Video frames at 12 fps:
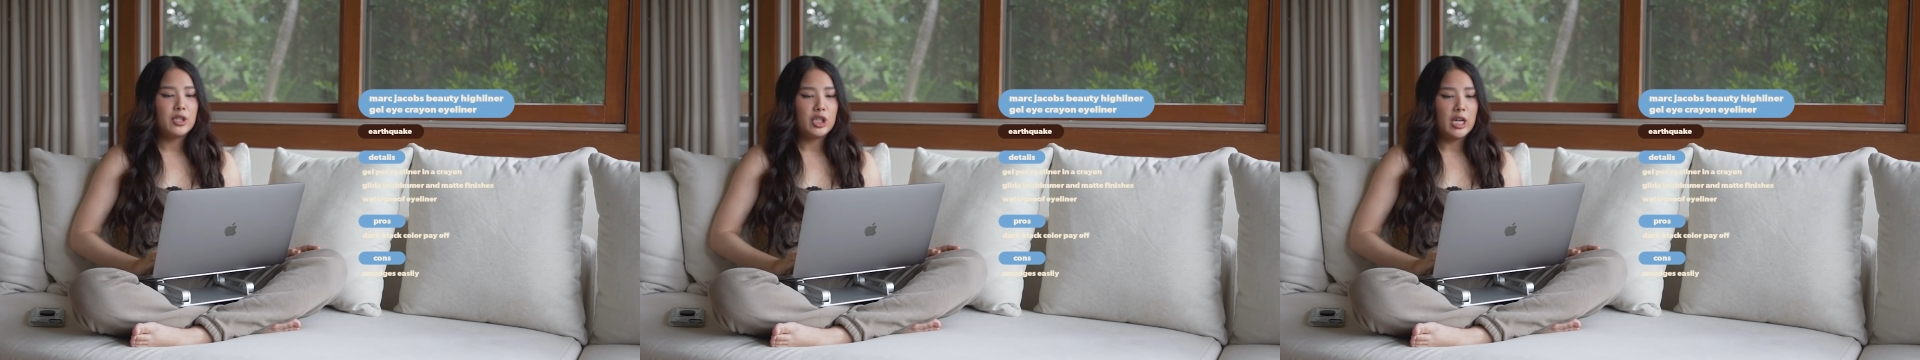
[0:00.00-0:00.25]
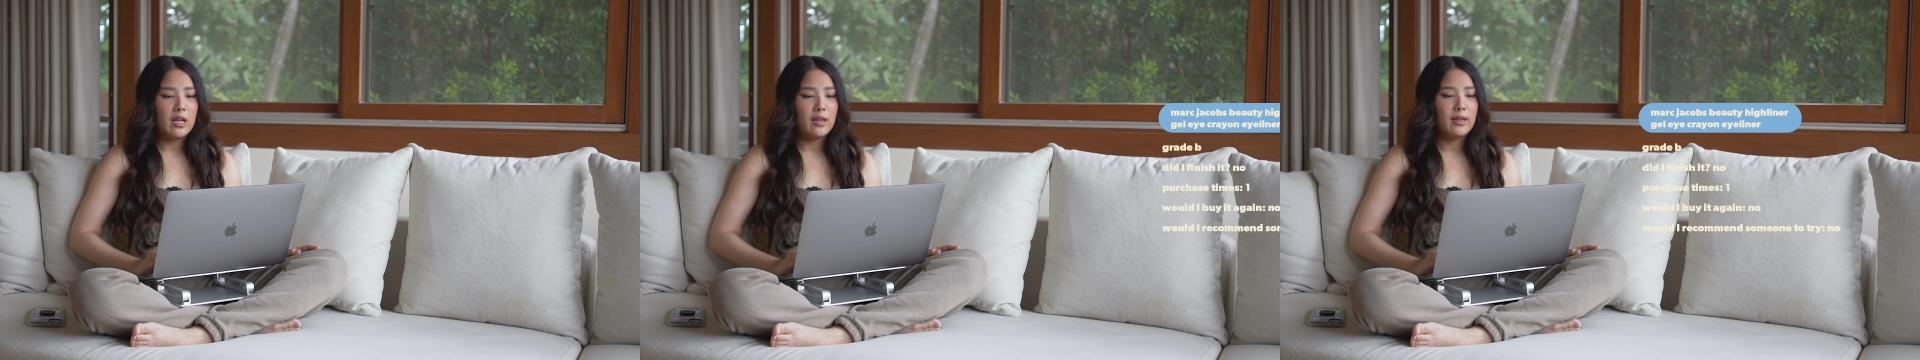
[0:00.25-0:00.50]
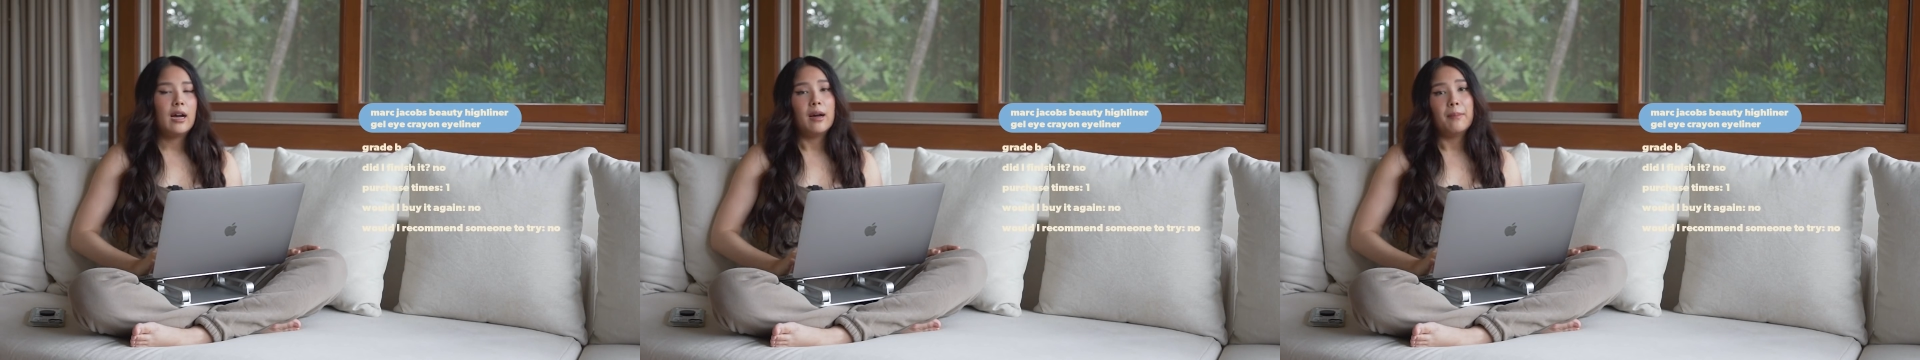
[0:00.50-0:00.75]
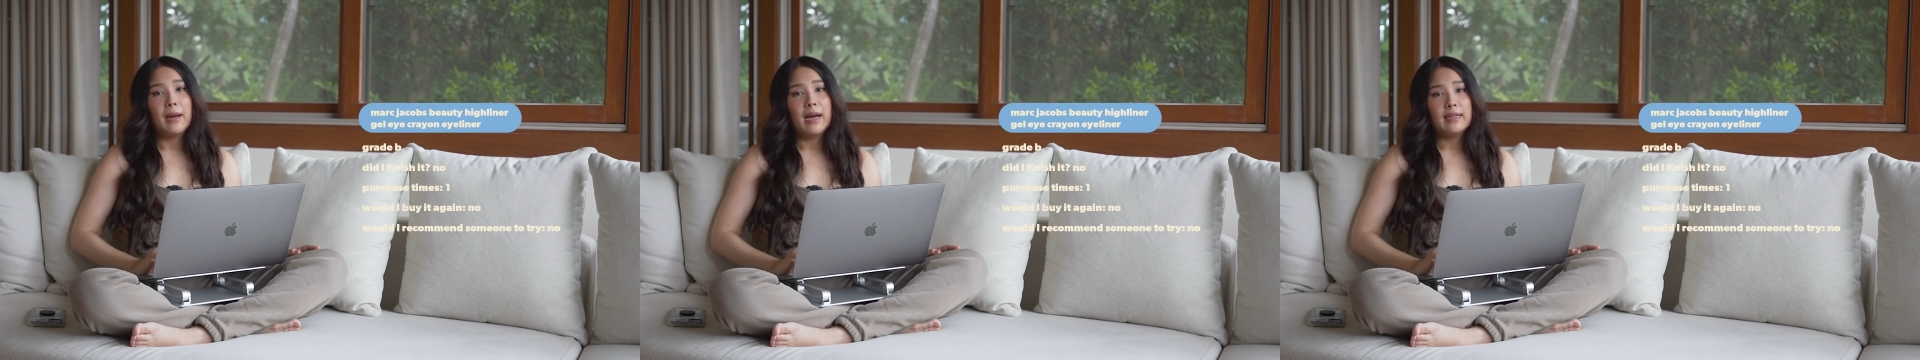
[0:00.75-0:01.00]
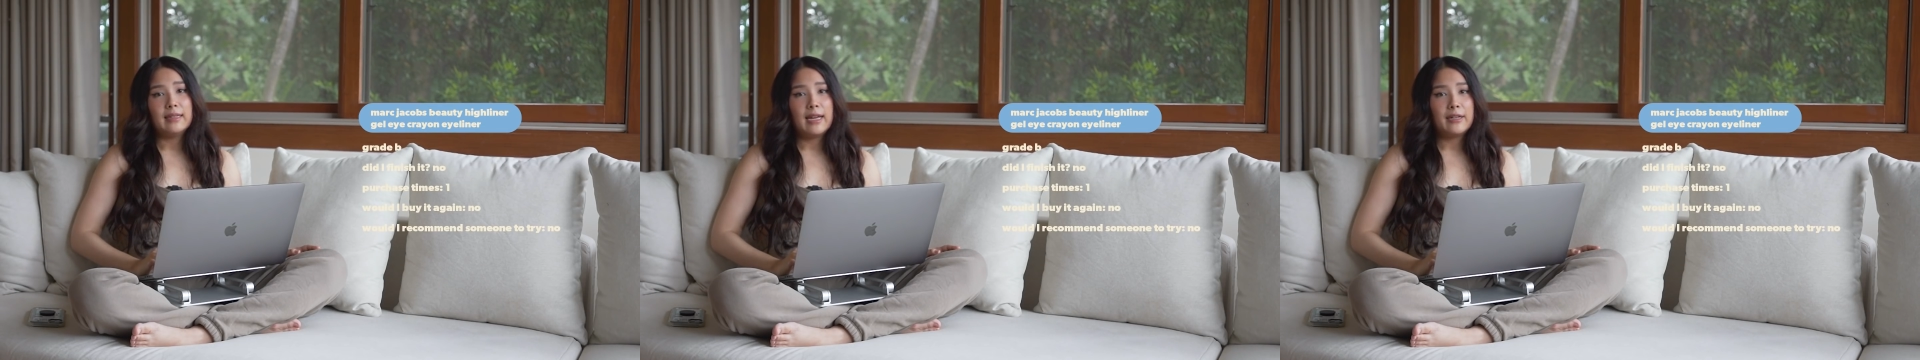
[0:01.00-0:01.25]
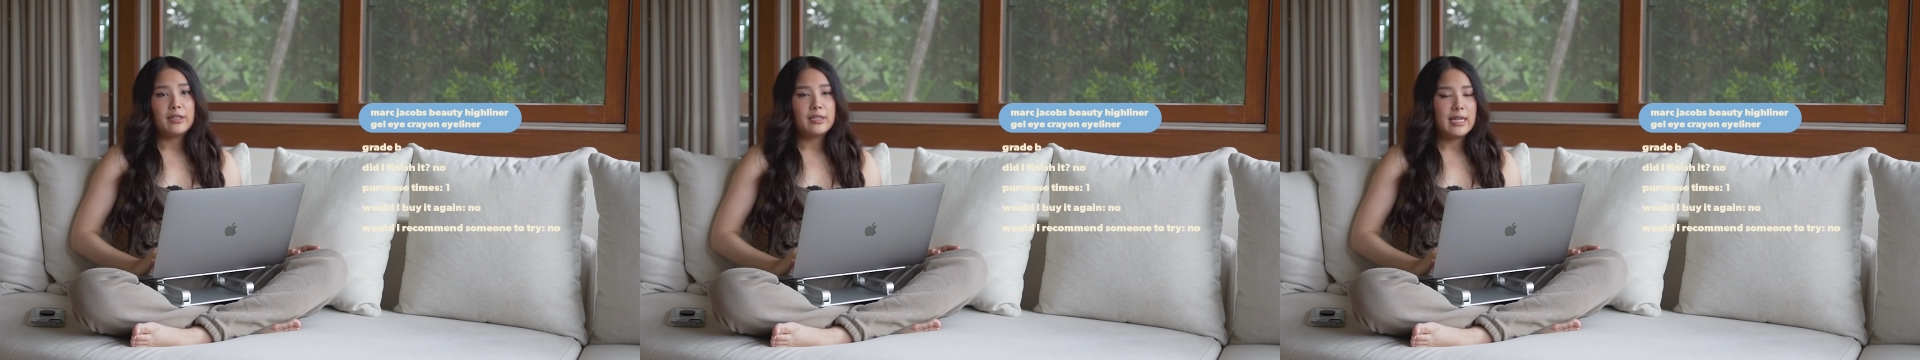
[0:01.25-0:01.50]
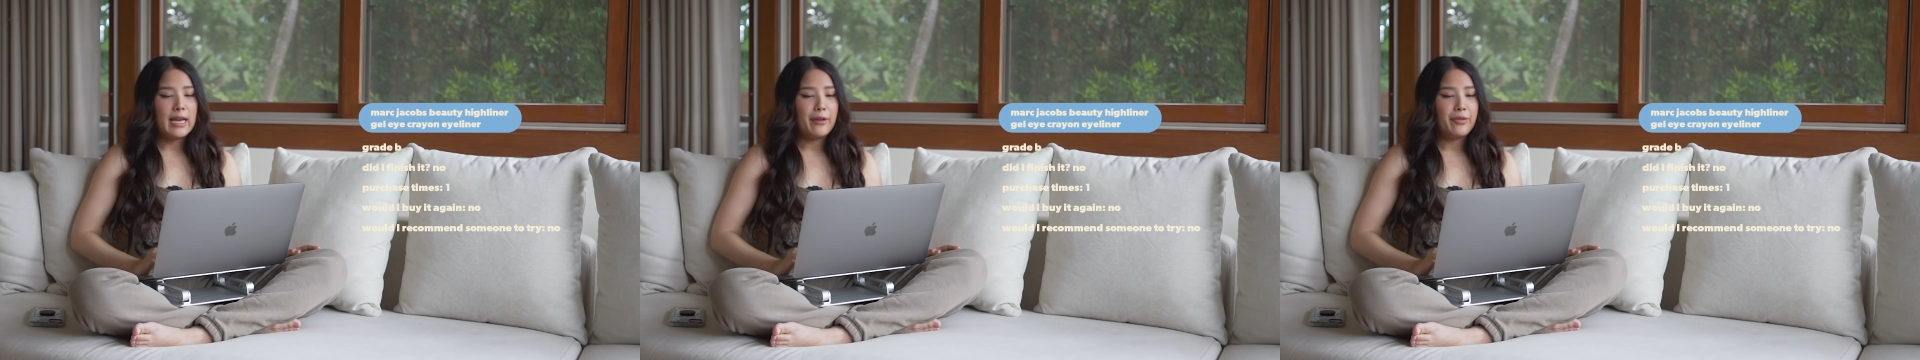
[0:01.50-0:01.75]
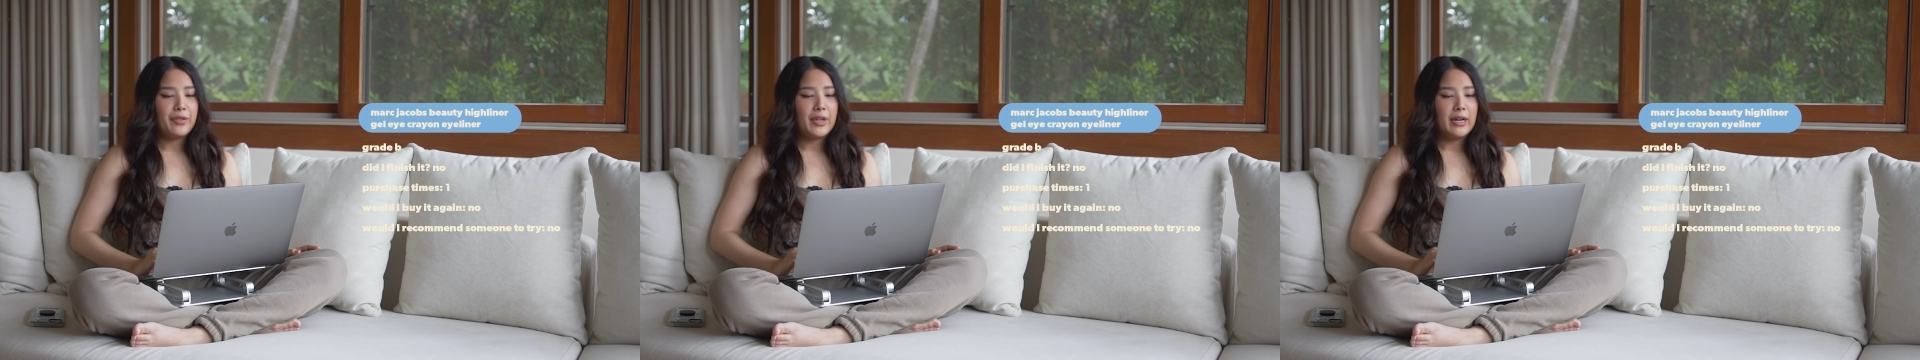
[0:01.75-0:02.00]
gel eyeliners
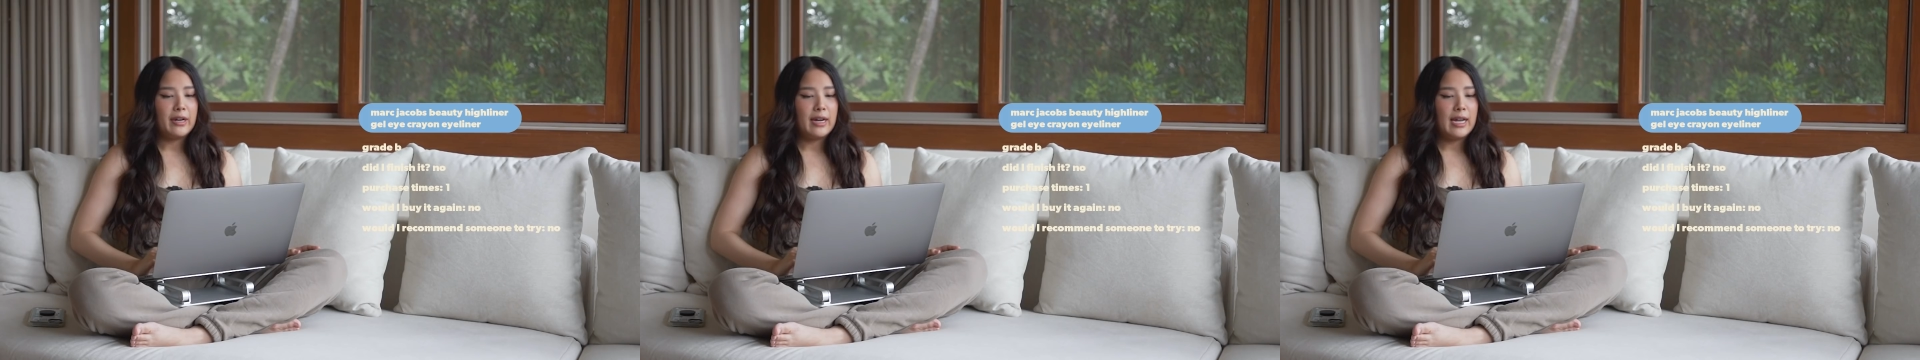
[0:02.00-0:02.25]
out there,